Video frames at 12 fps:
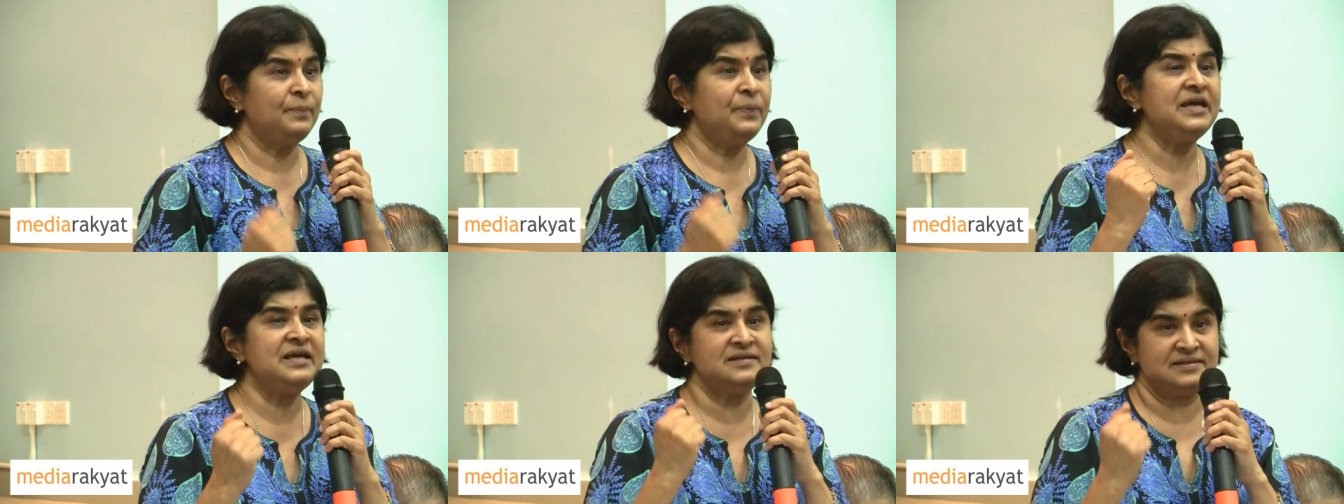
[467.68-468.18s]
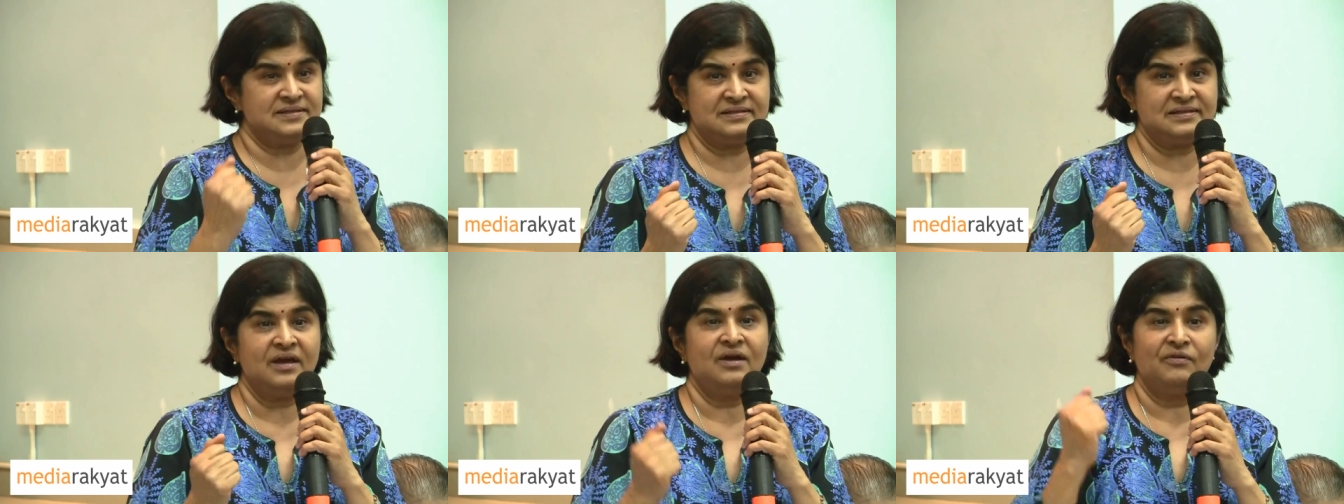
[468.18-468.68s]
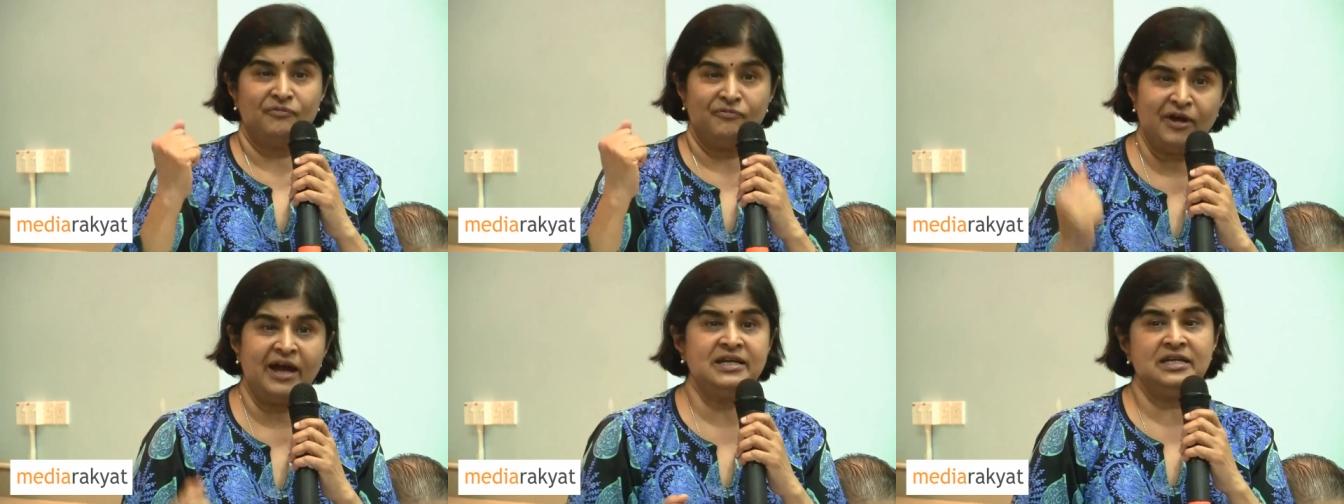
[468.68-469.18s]
Please
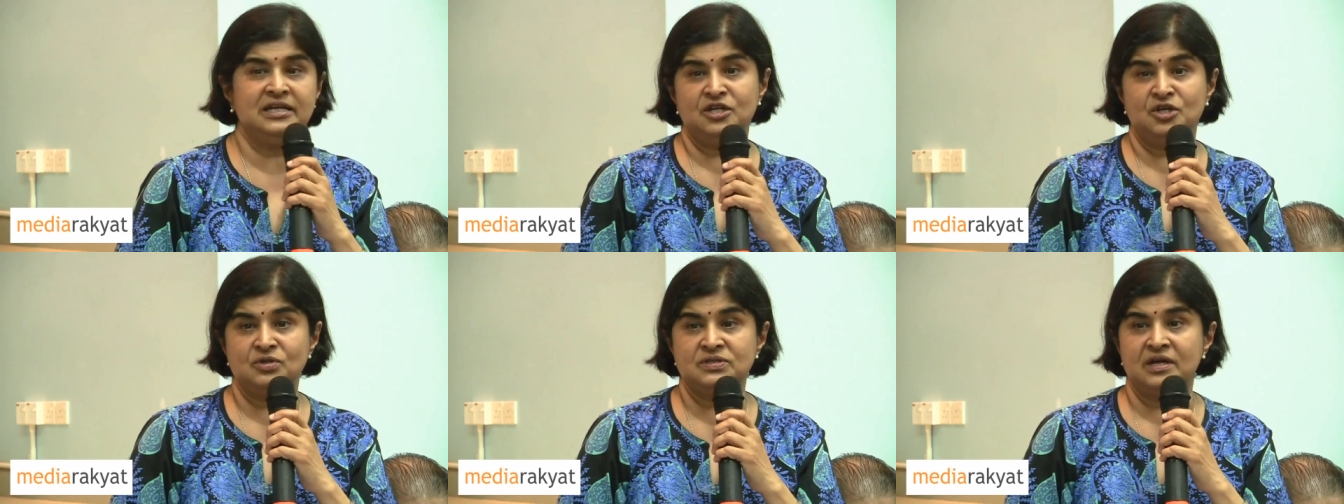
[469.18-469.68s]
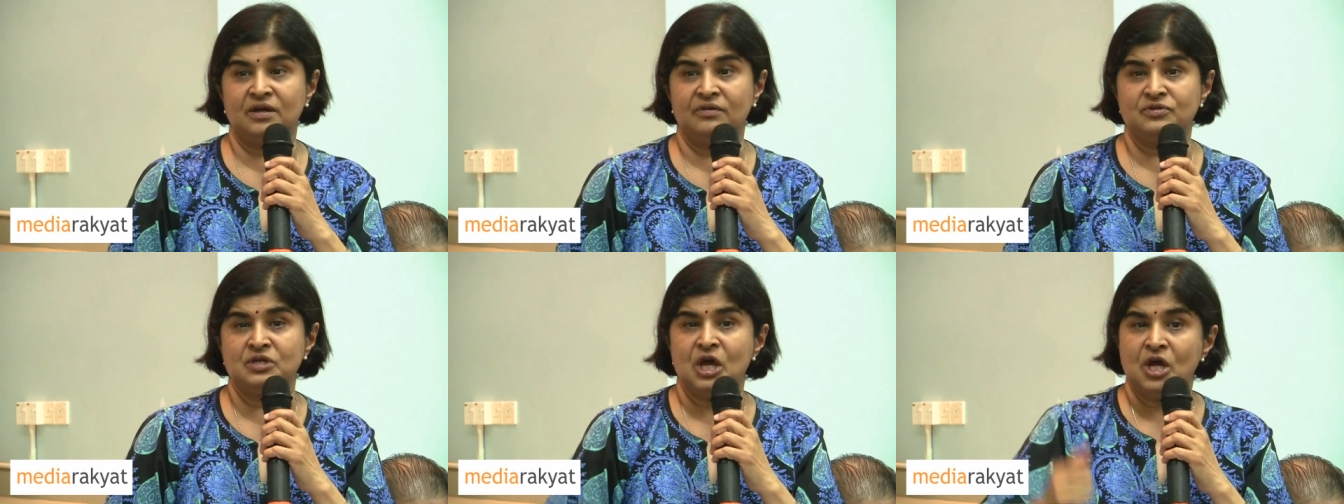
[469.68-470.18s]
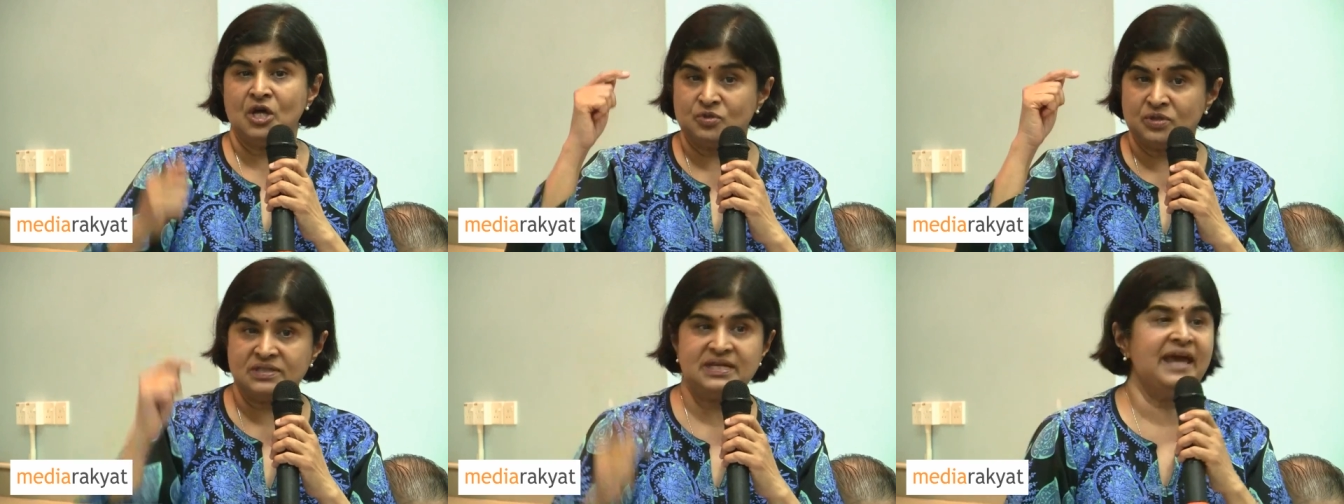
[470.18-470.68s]
find it in yourselves
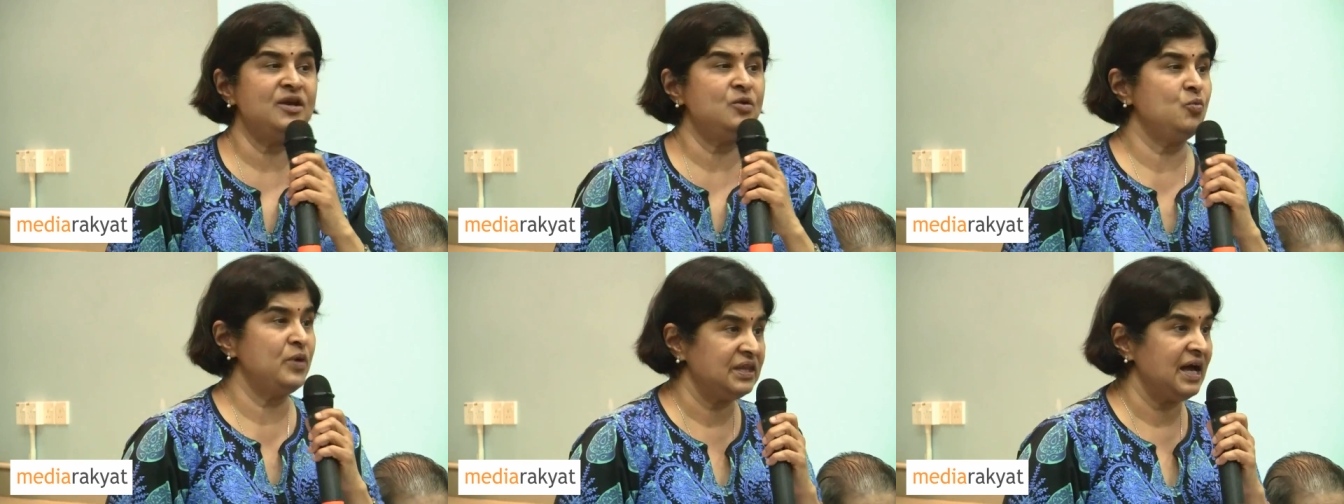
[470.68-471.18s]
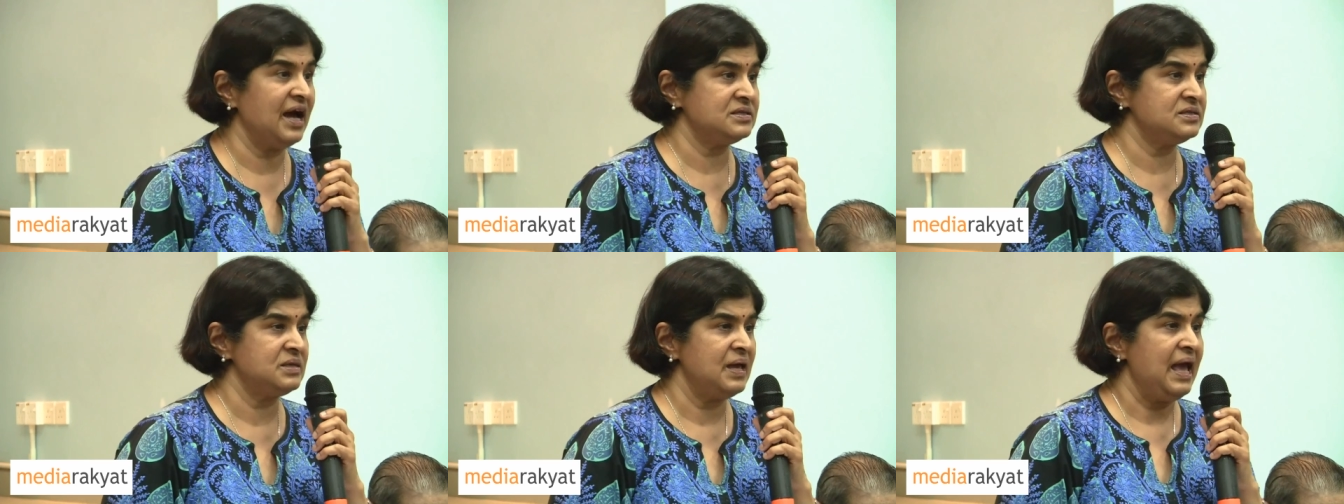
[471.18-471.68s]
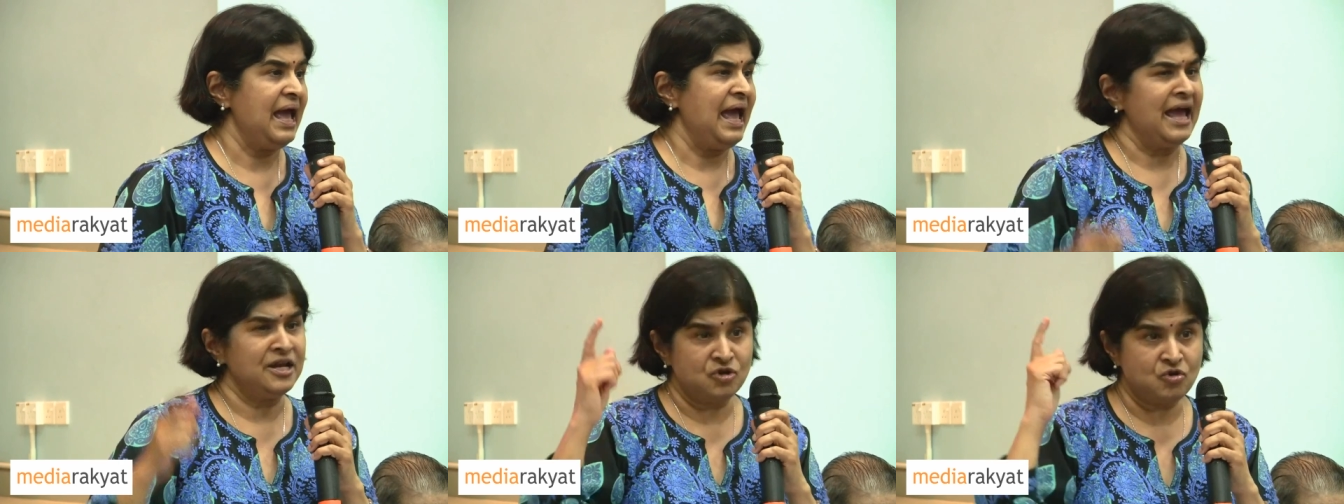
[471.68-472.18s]
to stand with us
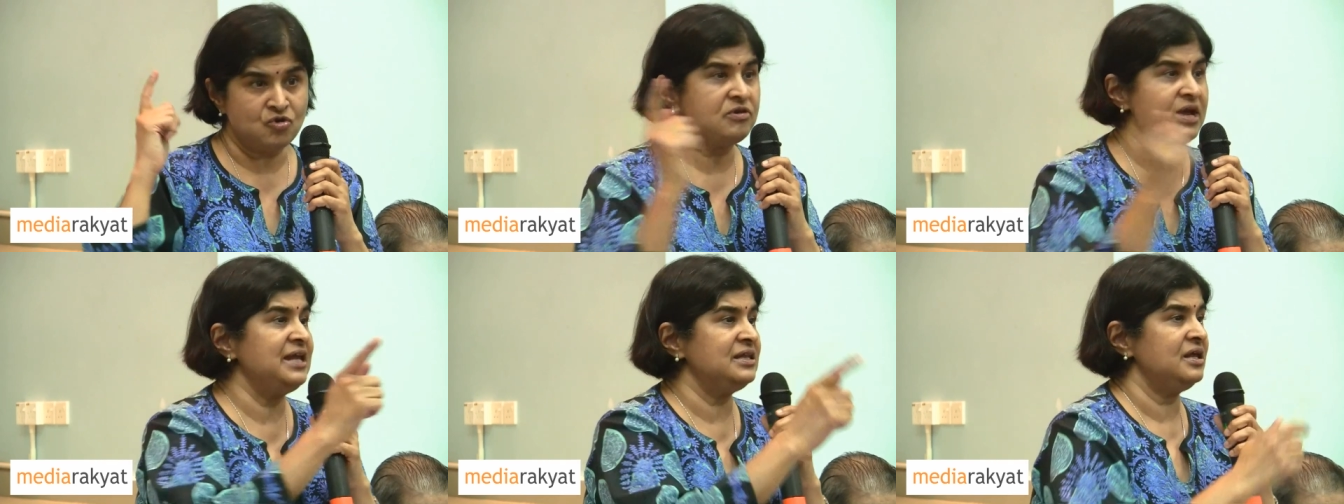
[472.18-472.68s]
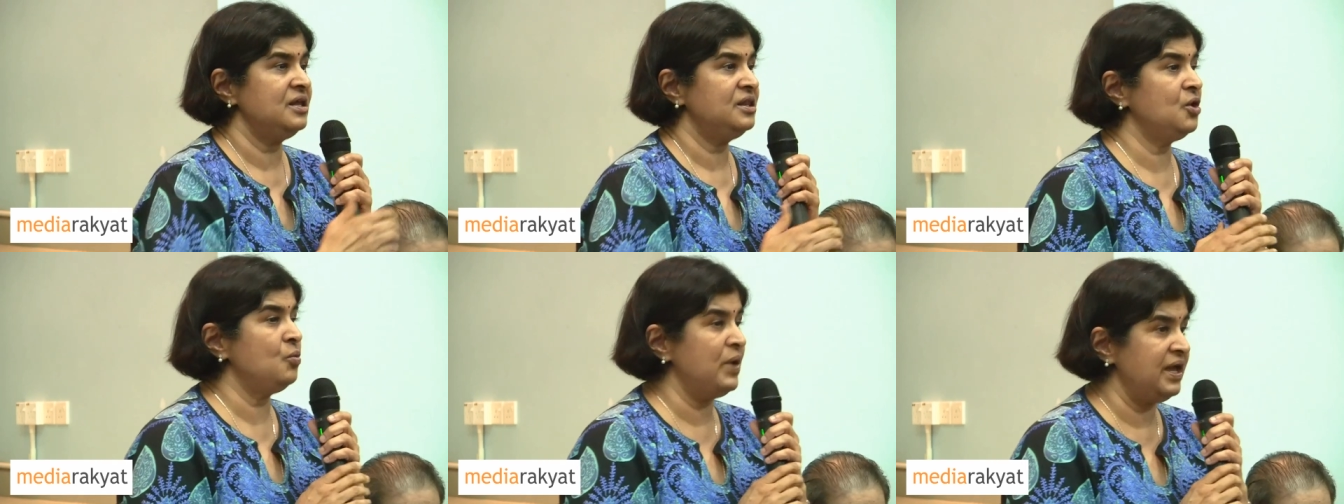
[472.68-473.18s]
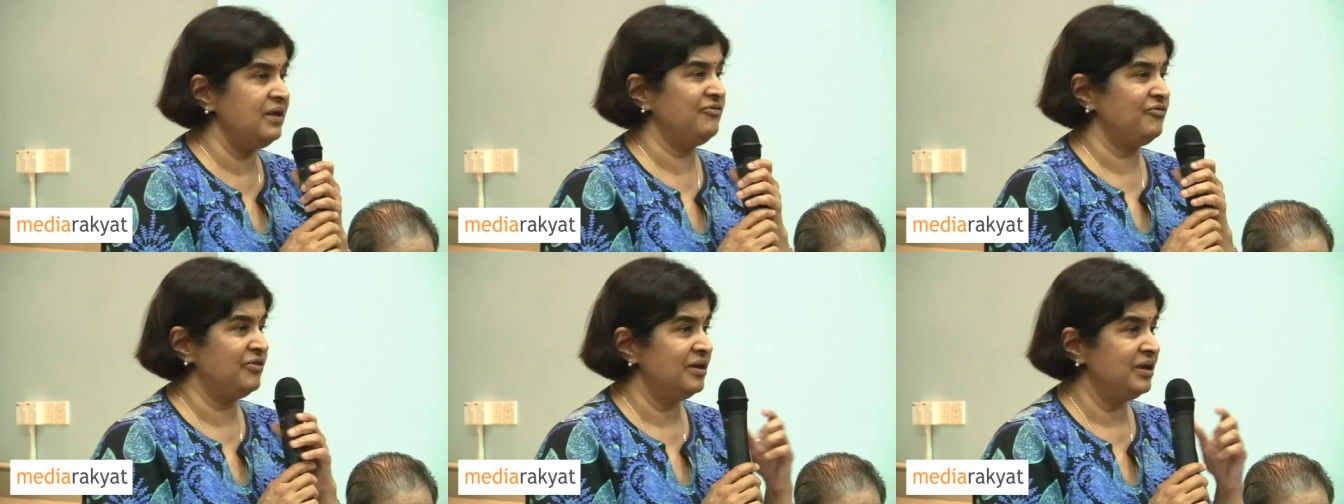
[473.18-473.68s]
and create the
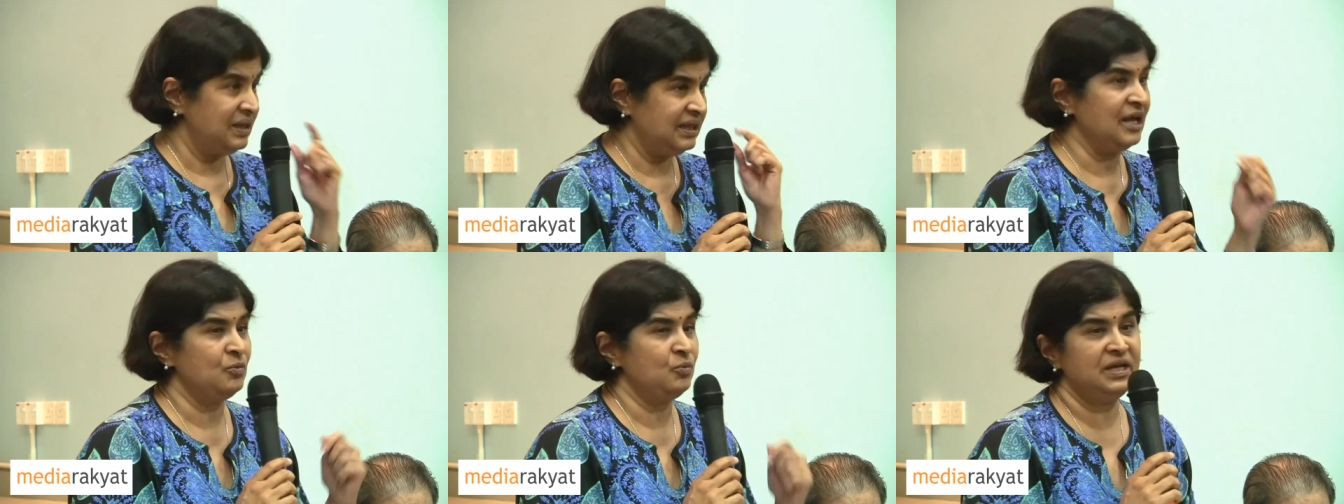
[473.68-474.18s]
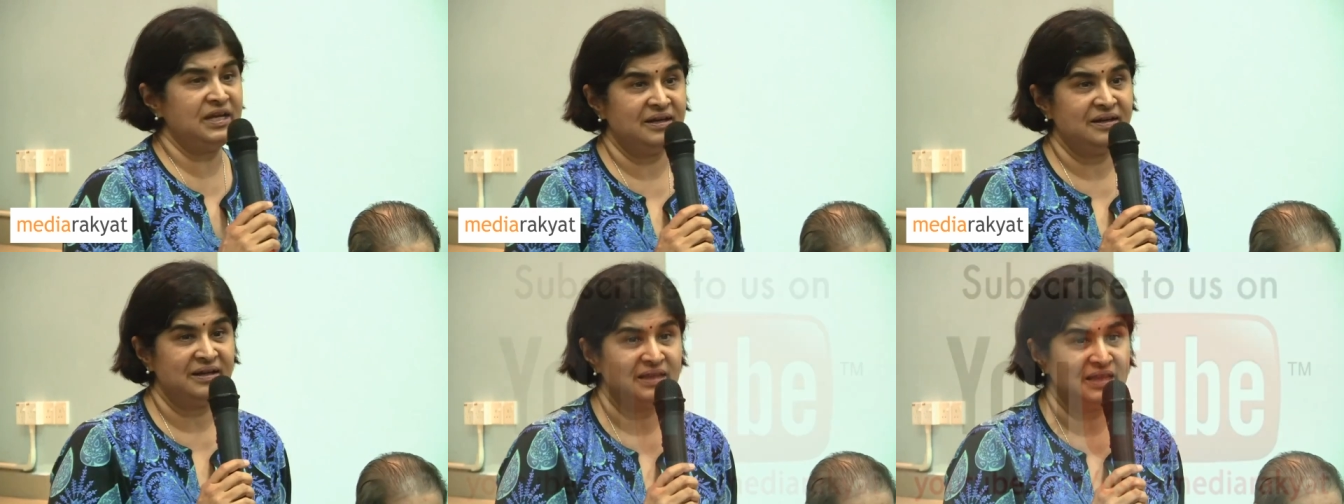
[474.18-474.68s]
wave that we need.